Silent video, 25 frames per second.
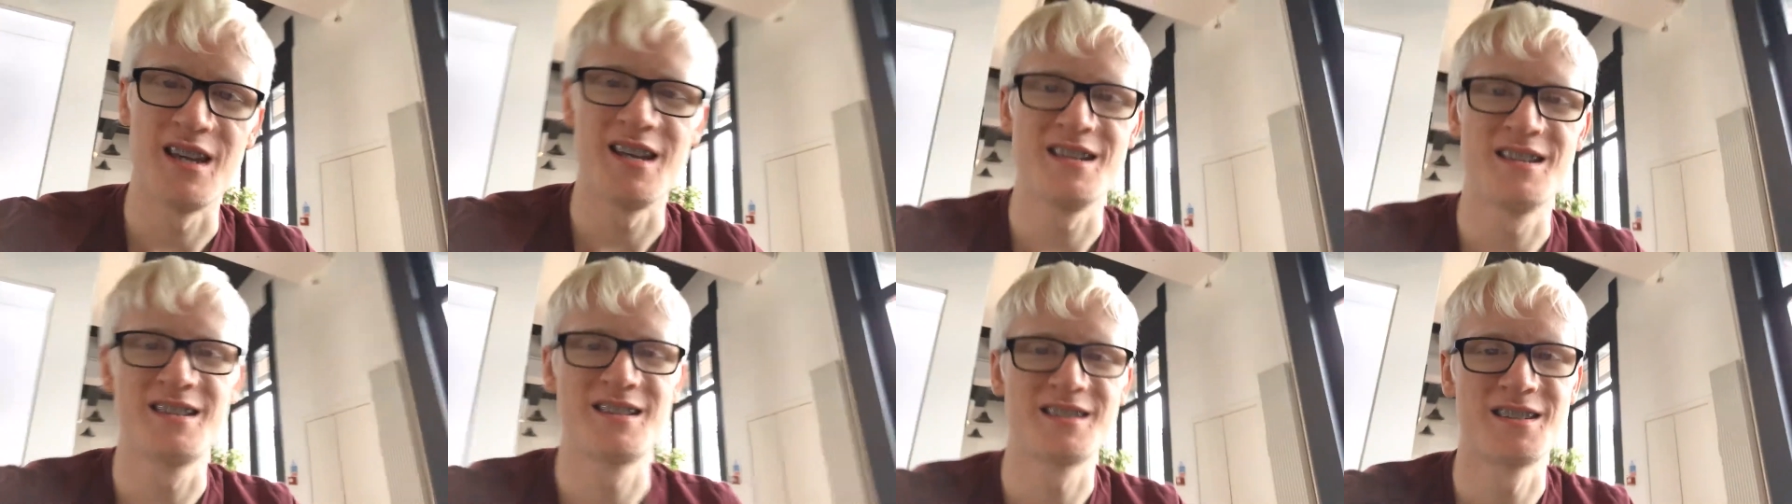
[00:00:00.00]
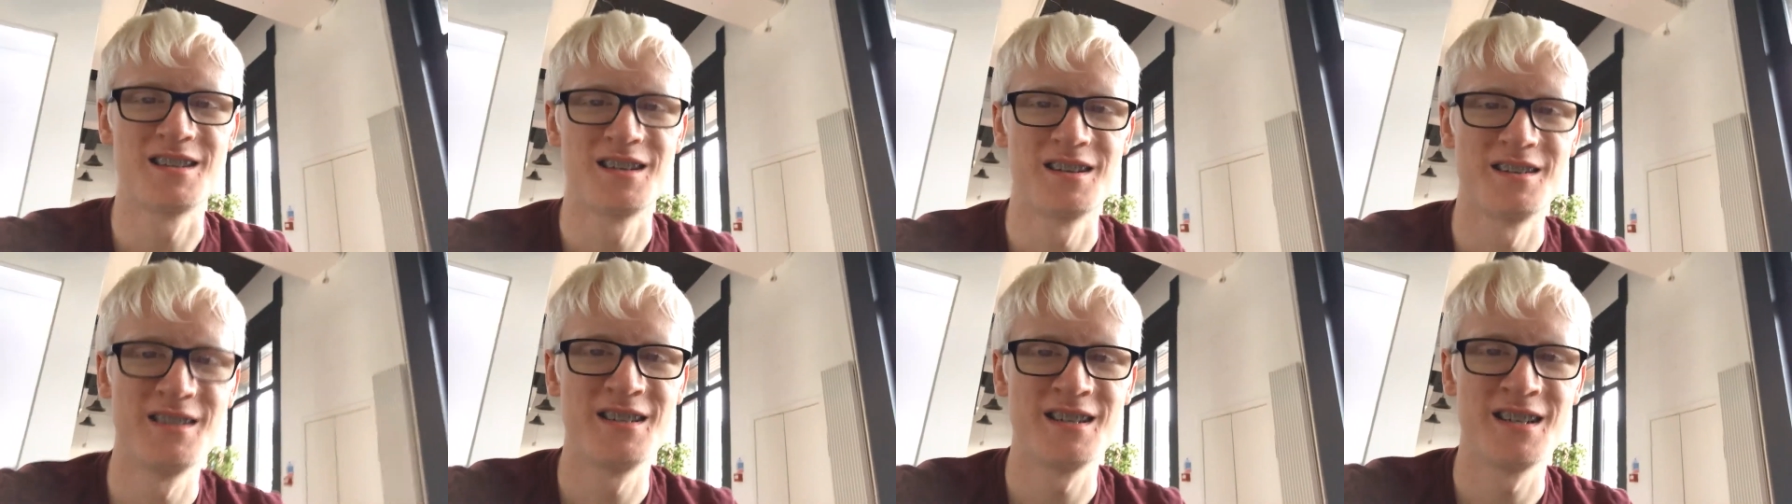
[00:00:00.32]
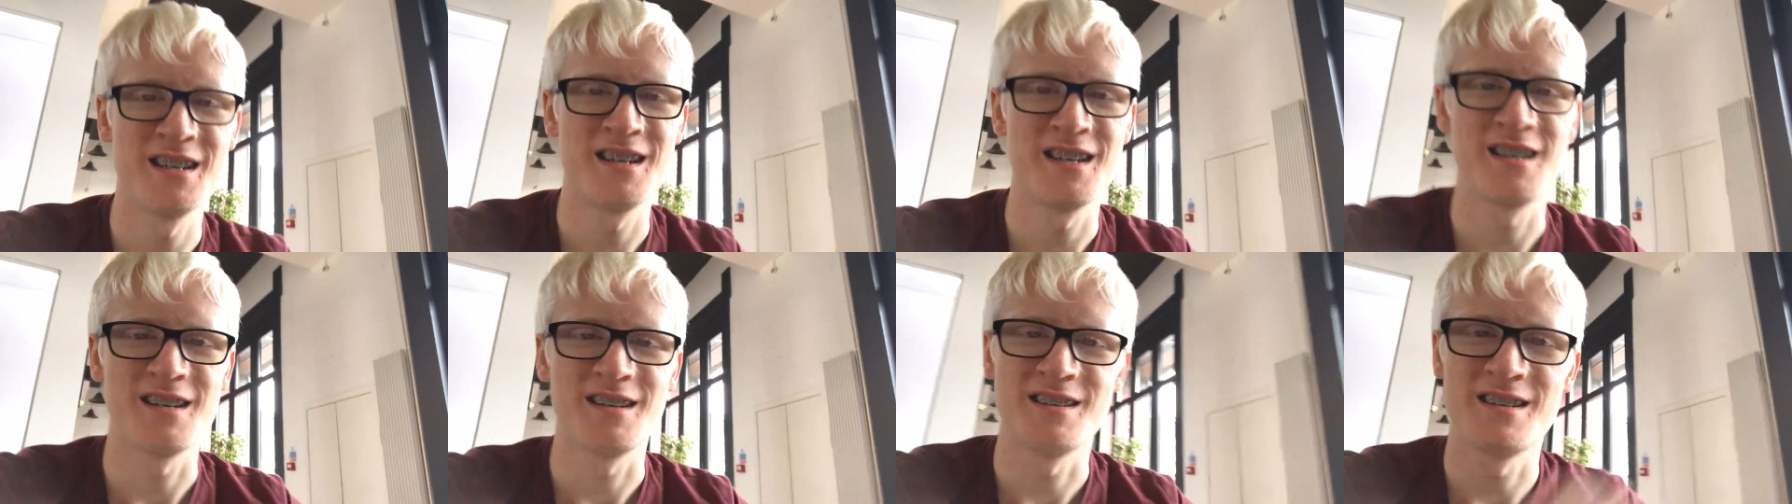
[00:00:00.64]
it's
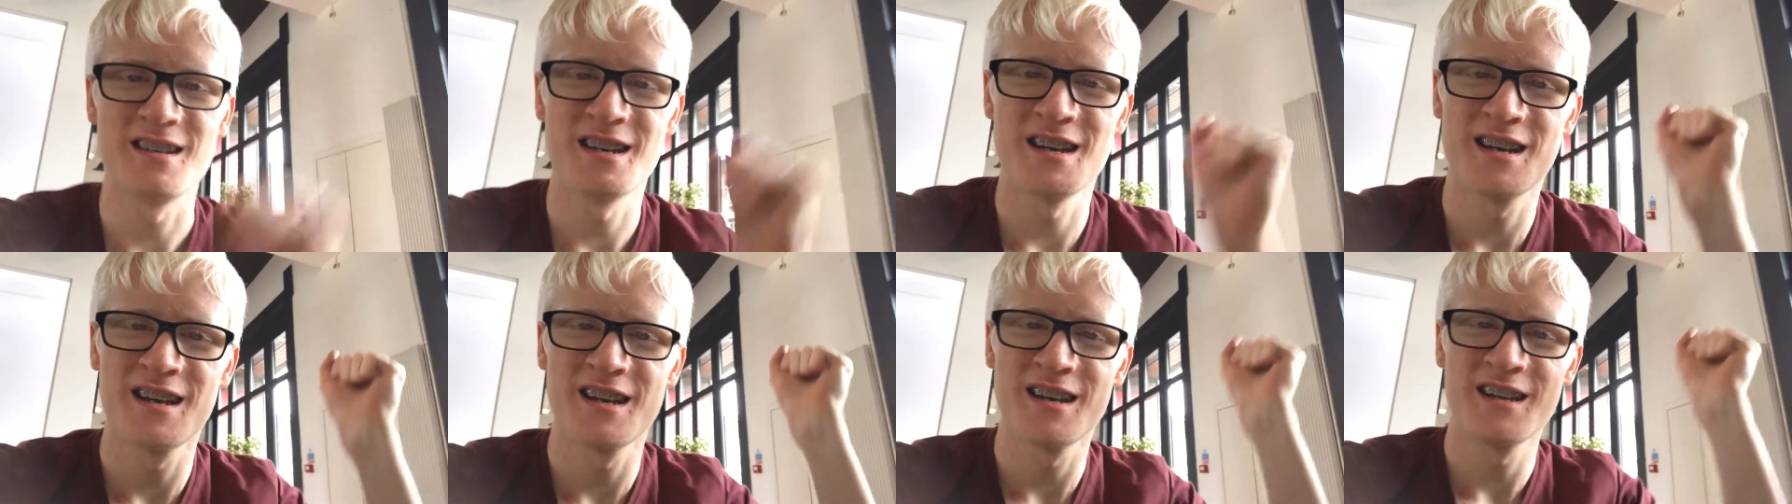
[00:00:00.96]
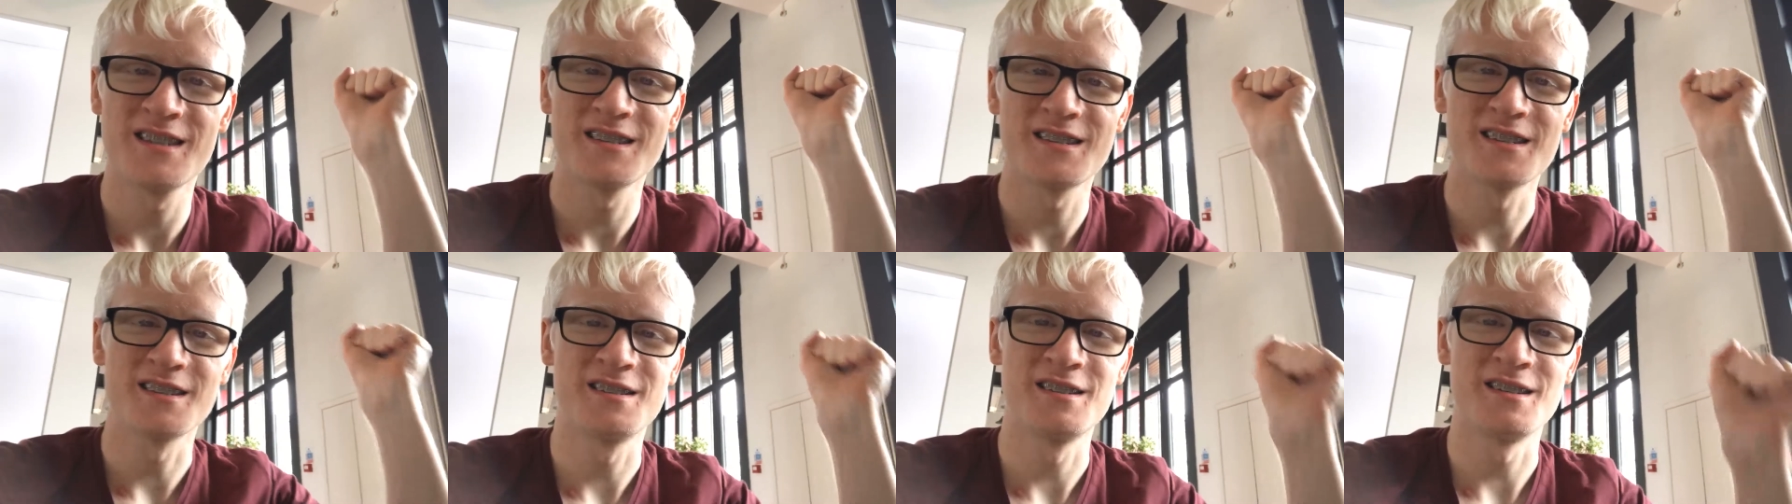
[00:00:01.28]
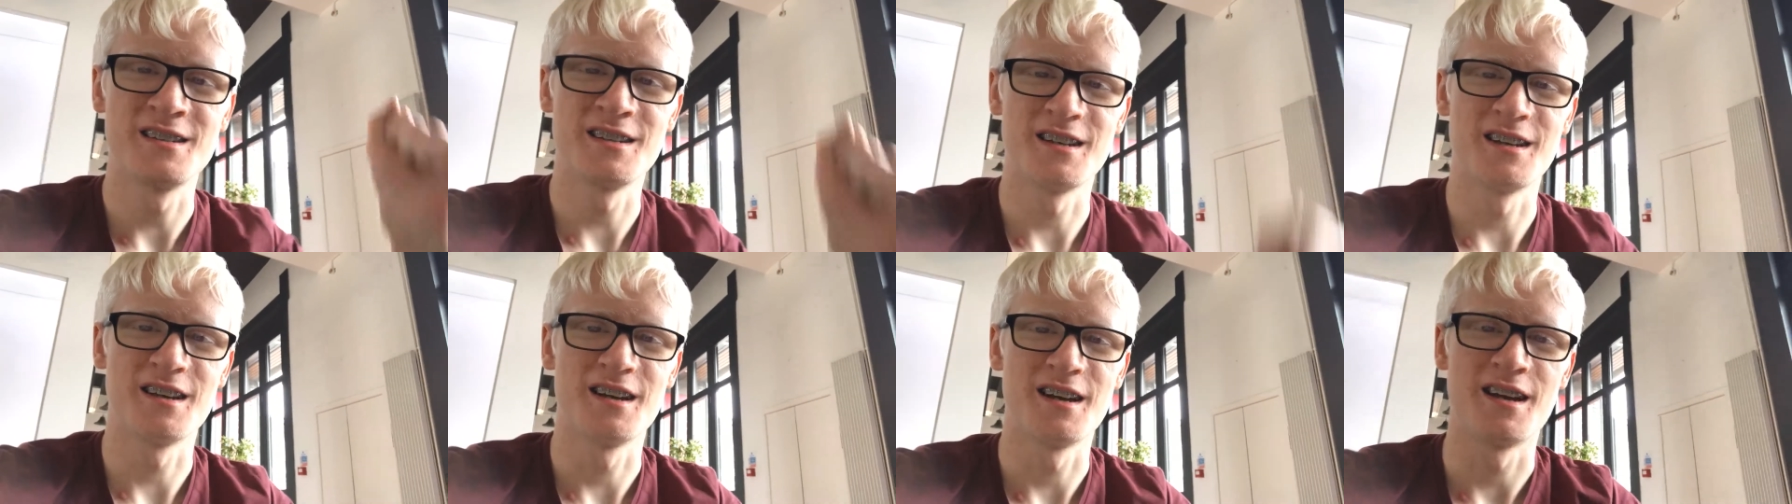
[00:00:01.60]
Sunday. Yay,
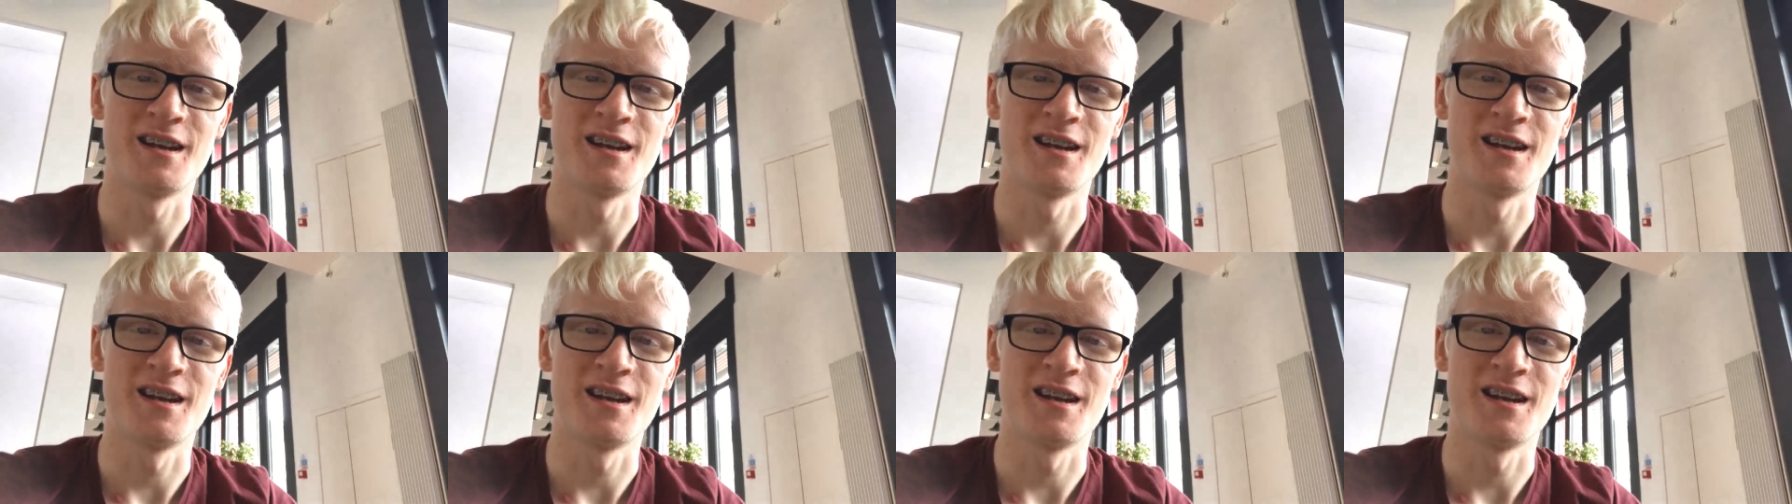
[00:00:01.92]
Sunday.